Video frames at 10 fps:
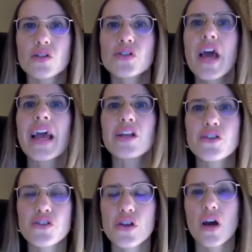
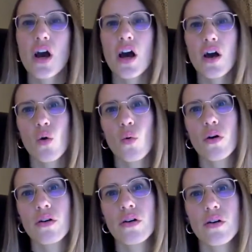change
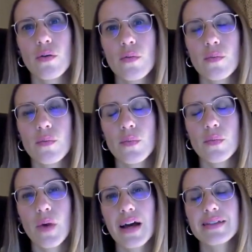
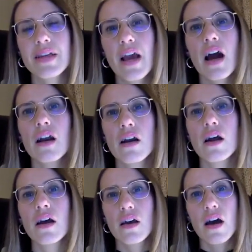as they are
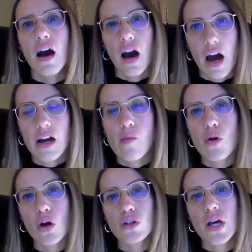
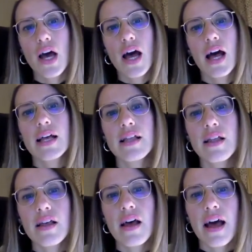abroad.
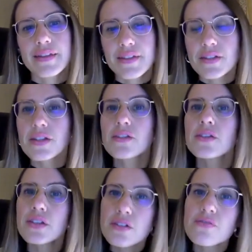And
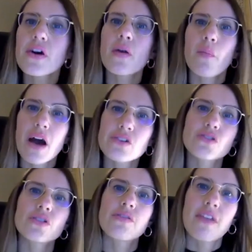this very
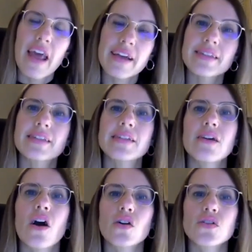much reflects
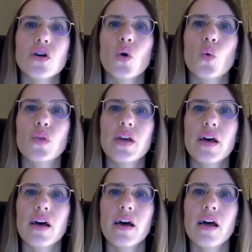also
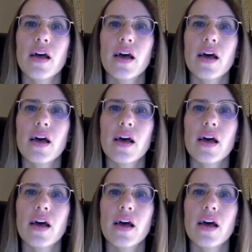the